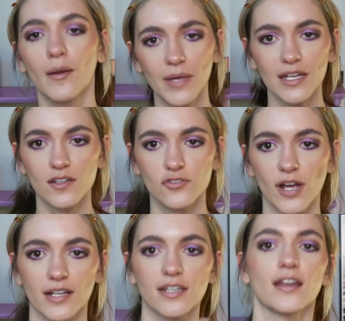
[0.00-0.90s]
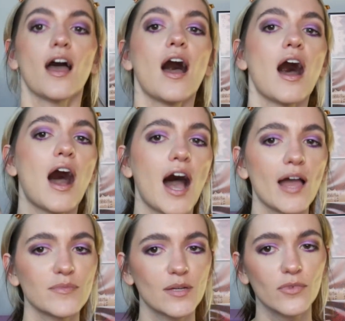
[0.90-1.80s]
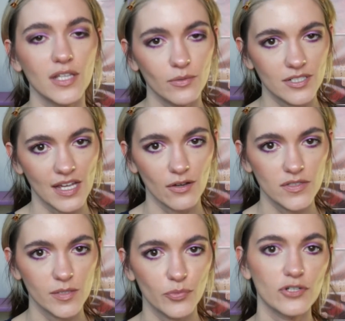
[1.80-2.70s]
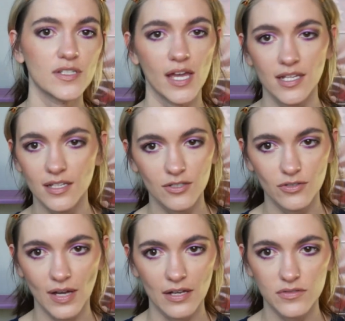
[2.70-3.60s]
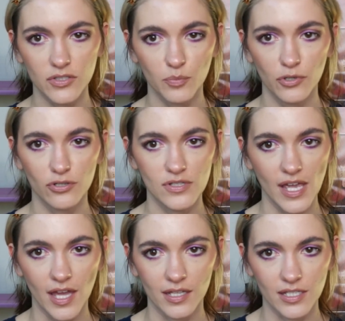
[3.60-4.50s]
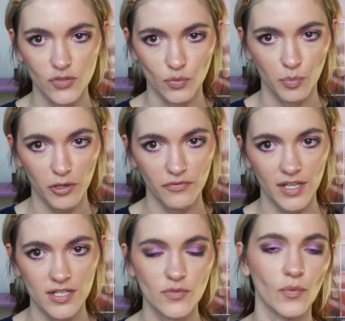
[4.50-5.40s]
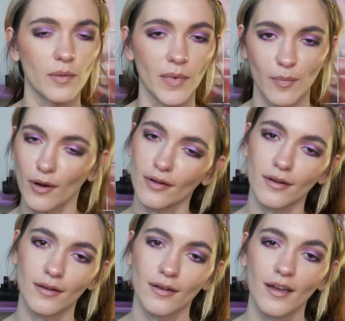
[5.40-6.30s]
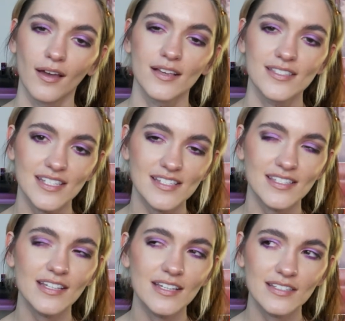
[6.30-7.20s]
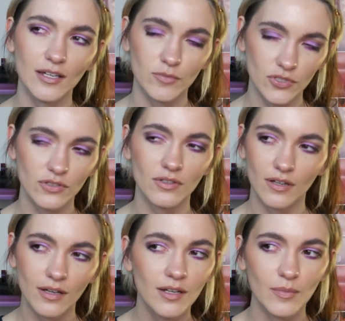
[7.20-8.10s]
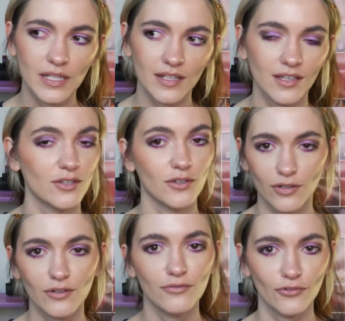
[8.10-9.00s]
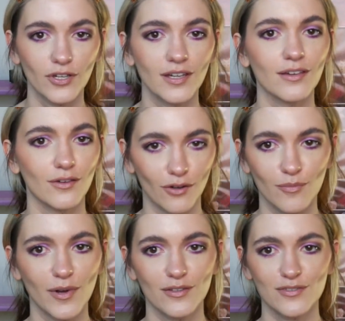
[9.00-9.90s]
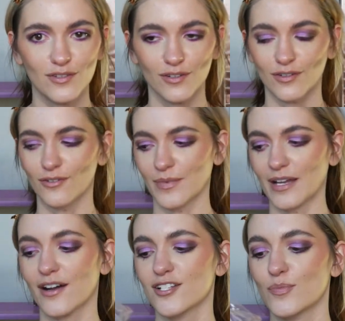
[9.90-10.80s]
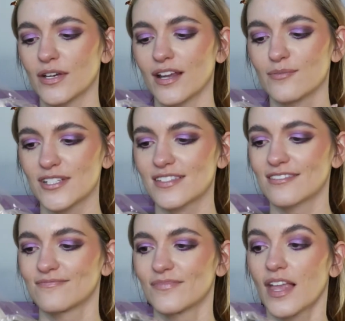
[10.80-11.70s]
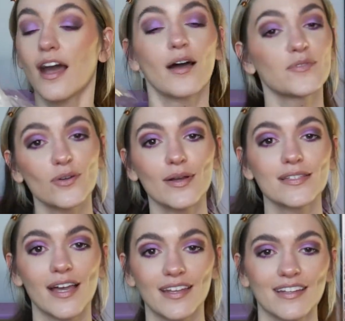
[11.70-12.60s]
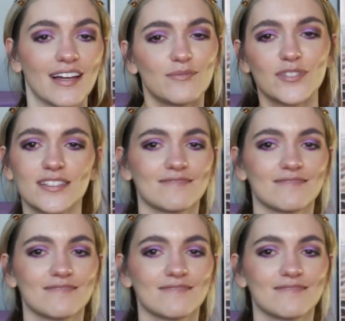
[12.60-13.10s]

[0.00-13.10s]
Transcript: I'm getting distracted. I'm someone that wears house slippers. I needed new house slippers, and these were perfect. When my partner sees these, I'm sure they're gonna be like, you're a freak, you're a monster, oh my gosh, but I'm so excited. I'm